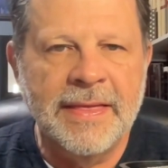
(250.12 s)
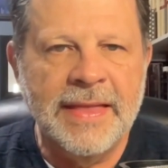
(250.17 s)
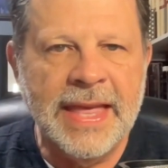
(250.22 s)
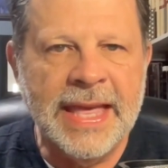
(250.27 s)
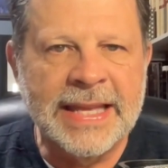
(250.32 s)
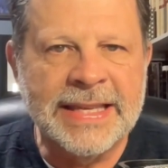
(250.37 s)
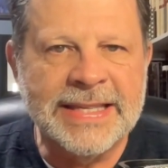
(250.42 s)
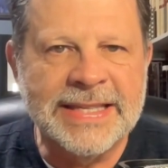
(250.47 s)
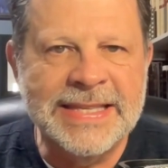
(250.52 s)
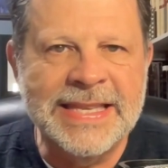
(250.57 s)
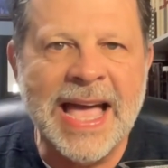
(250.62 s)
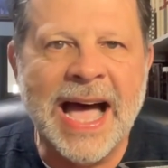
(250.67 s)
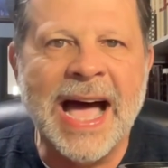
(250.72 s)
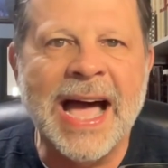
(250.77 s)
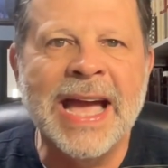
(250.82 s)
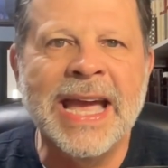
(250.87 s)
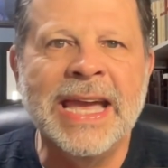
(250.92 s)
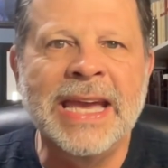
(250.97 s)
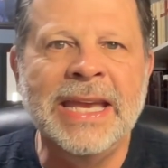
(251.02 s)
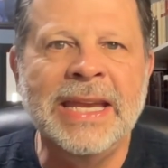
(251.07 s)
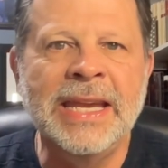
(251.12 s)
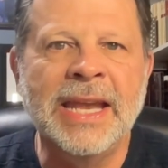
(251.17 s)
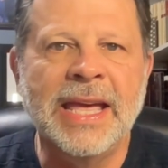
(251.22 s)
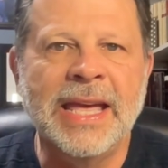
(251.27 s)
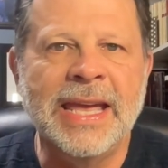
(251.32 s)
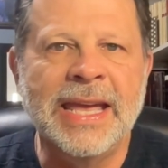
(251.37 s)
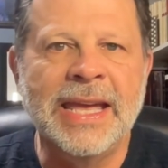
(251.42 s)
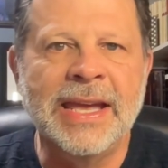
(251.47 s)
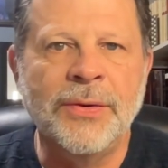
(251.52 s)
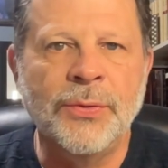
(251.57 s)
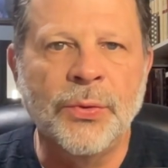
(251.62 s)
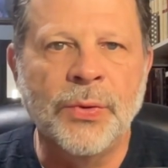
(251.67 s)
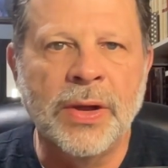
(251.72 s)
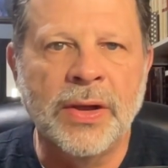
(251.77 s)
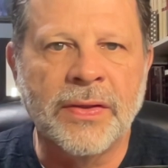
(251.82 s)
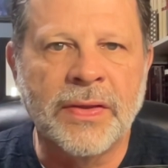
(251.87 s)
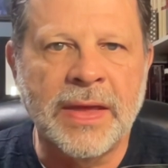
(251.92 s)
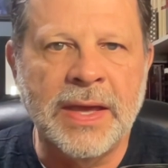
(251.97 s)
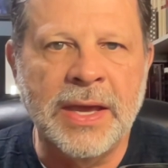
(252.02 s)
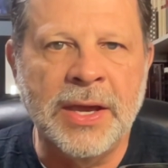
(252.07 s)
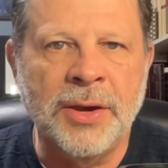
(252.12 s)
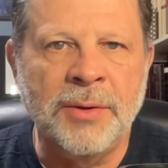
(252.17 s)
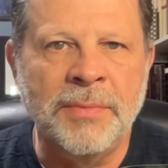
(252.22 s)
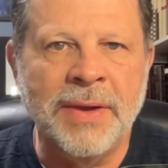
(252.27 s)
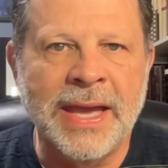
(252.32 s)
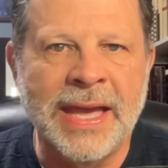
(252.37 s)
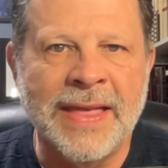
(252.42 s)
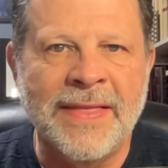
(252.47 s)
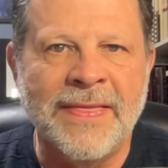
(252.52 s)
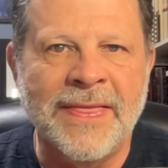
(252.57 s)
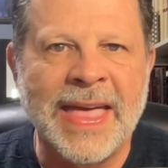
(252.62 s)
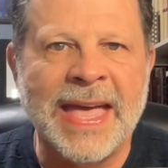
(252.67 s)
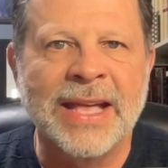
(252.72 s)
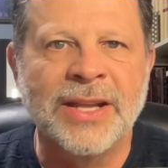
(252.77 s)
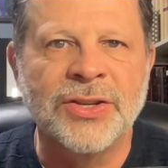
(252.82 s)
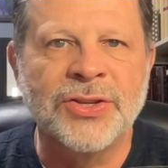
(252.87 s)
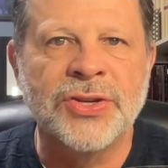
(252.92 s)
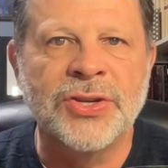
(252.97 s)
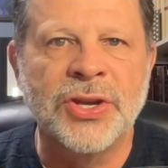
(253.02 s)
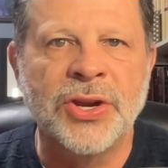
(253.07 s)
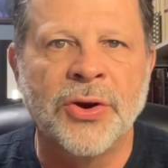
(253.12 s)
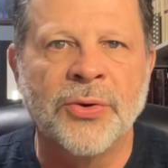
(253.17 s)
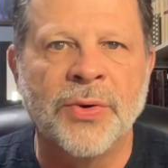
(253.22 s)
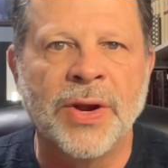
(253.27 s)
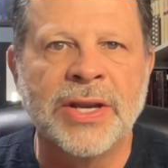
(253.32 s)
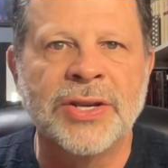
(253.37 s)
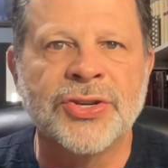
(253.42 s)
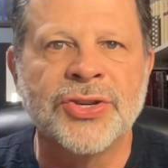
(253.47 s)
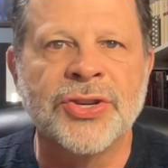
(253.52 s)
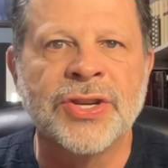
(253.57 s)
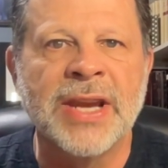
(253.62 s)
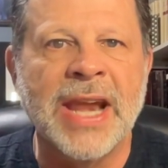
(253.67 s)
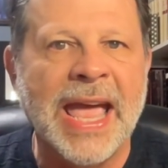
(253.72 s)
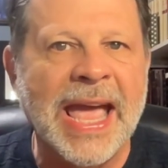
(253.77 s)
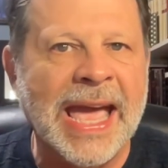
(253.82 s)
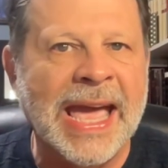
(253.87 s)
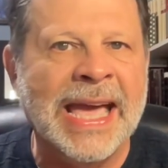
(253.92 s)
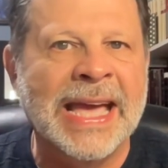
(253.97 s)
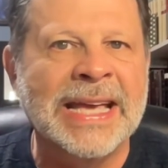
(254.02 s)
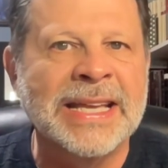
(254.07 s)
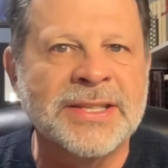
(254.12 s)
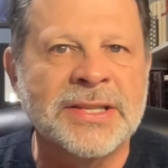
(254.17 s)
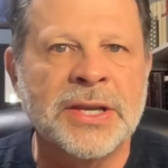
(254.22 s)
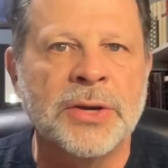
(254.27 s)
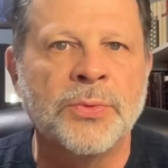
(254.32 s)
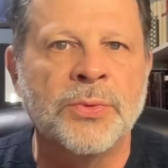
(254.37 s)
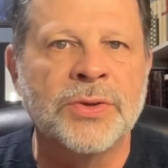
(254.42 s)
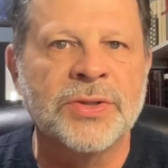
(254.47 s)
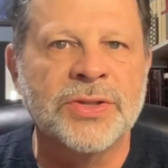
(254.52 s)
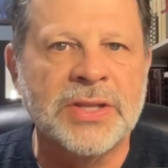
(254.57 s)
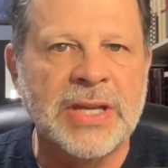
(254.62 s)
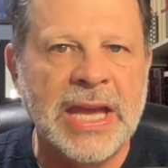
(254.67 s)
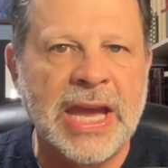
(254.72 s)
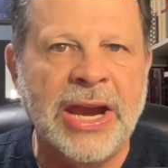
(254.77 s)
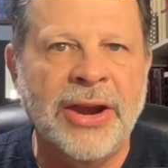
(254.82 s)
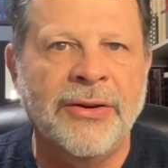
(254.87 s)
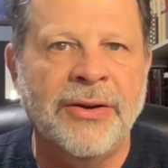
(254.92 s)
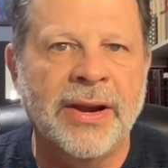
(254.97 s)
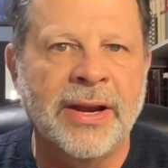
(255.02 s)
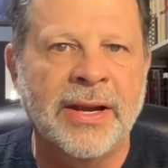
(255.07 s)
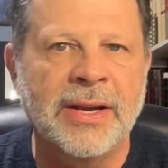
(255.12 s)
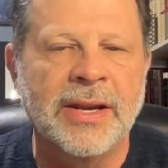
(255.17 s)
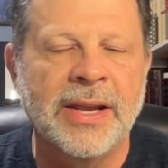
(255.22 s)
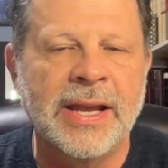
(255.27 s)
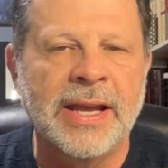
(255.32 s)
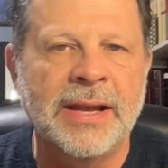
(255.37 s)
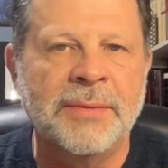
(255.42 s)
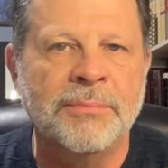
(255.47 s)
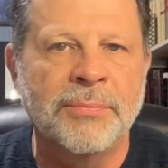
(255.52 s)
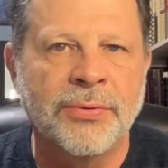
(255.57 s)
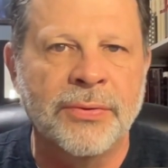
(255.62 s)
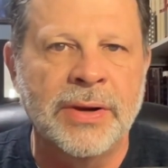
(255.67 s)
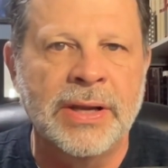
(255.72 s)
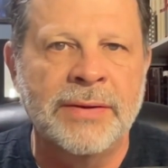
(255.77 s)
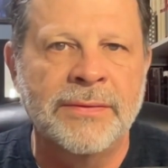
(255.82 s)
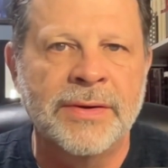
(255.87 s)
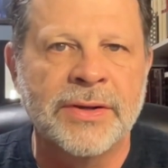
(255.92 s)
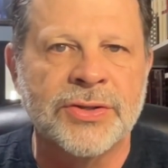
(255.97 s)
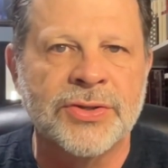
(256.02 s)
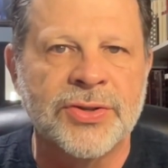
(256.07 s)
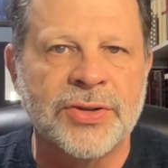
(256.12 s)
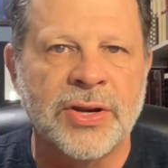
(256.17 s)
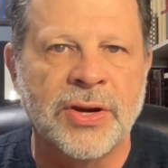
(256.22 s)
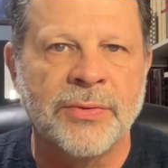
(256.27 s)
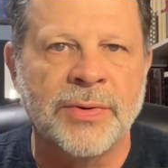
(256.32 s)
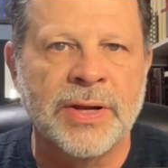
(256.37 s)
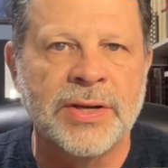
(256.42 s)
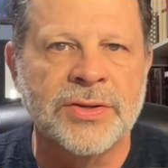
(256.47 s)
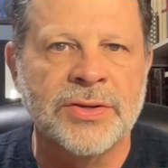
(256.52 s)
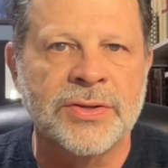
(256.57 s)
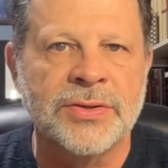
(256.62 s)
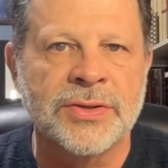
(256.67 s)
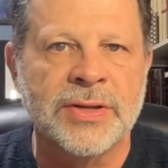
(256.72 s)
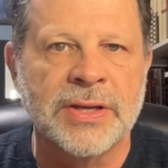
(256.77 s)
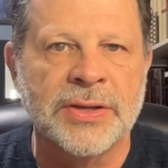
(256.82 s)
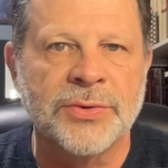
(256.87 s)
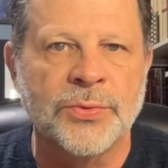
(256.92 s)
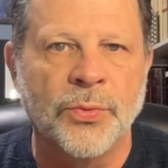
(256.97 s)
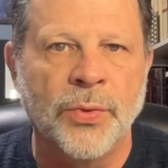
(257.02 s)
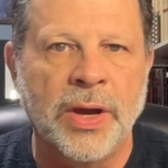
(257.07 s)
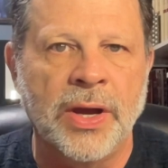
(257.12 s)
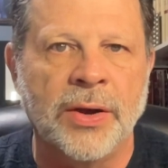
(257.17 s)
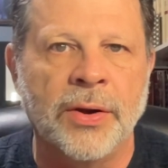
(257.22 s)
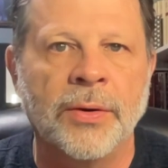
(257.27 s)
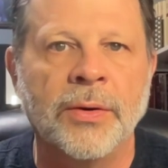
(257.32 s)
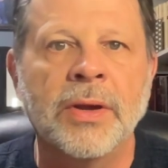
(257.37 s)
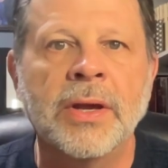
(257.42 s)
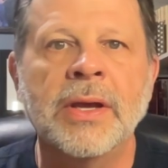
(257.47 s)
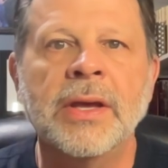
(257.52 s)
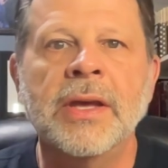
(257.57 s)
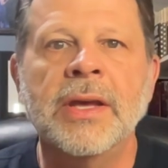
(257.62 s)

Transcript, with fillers: It's dying with him and that generation as it was carried in previous generations as well.